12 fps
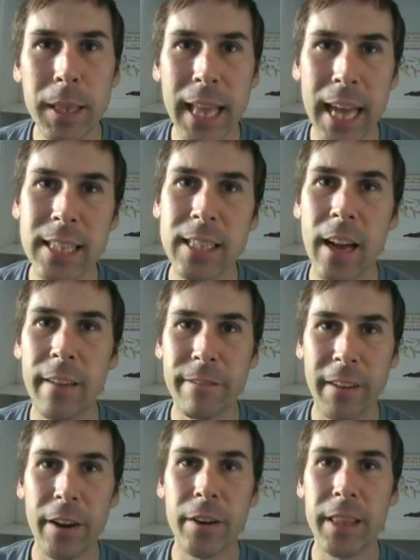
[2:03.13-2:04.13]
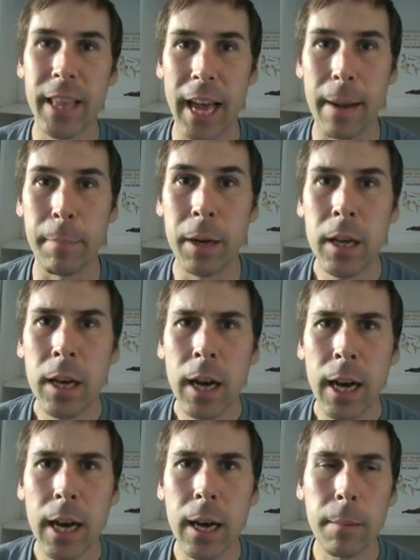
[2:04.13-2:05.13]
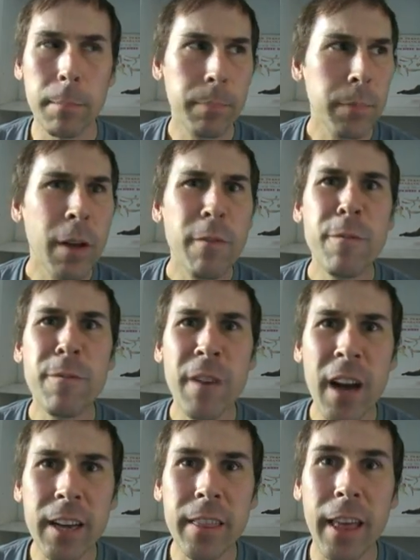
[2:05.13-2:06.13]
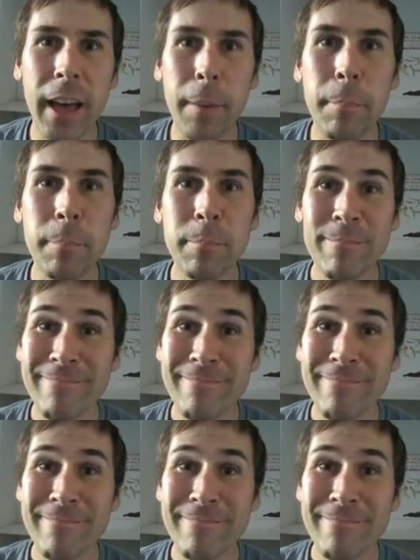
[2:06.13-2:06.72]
That's not fair to them. Fuck them.